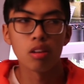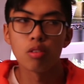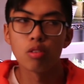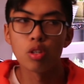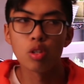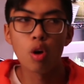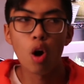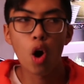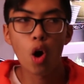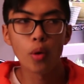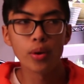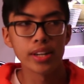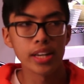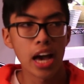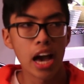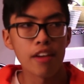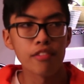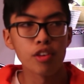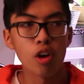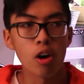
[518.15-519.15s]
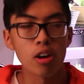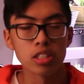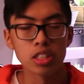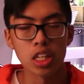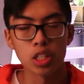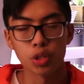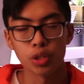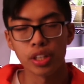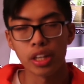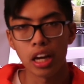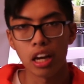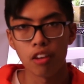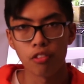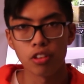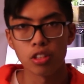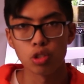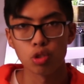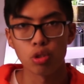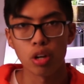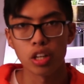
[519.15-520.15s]
You already have car-centric
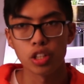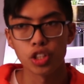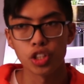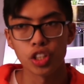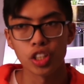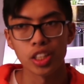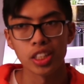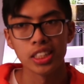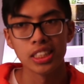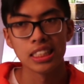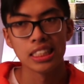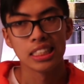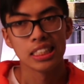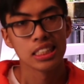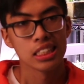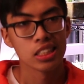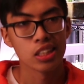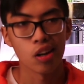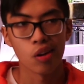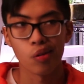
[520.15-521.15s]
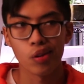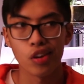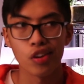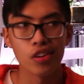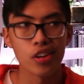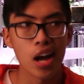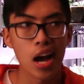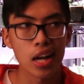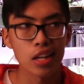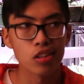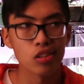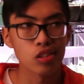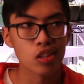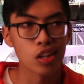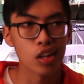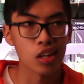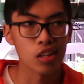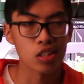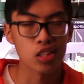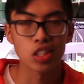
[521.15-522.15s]
infrastructure. You know, you're not just
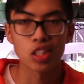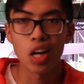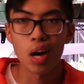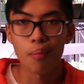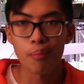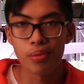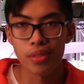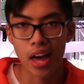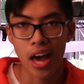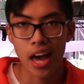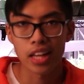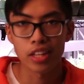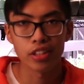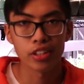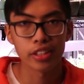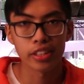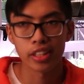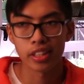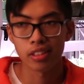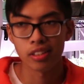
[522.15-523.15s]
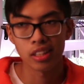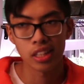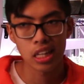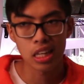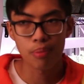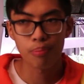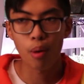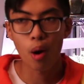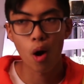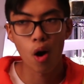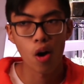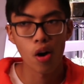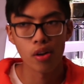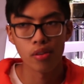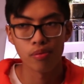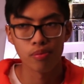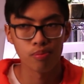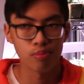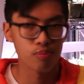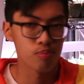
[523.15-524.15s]
gonna dump that. You're gonna keep
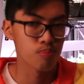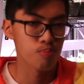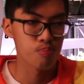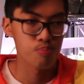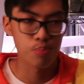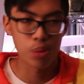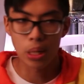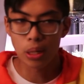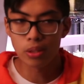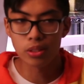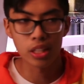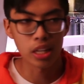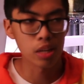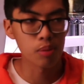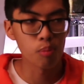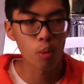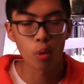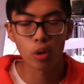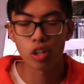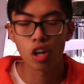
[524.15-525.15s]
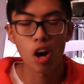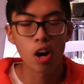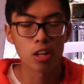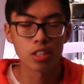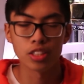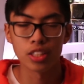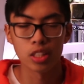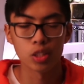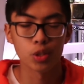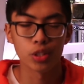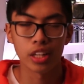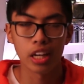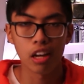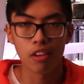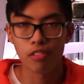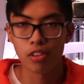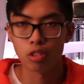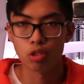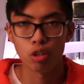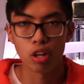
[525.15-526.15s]
on building more car-centric
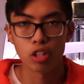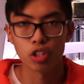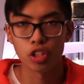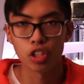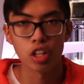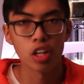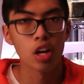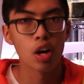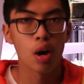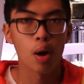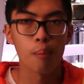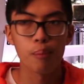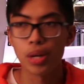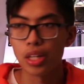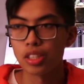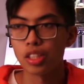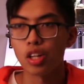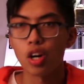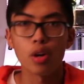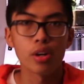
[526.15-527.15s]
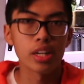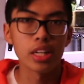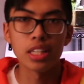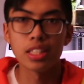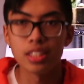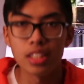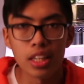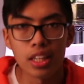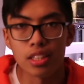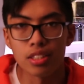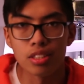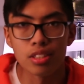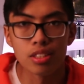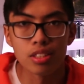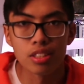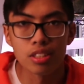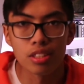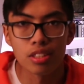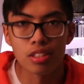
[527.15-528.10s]
infrastructure because it already exists.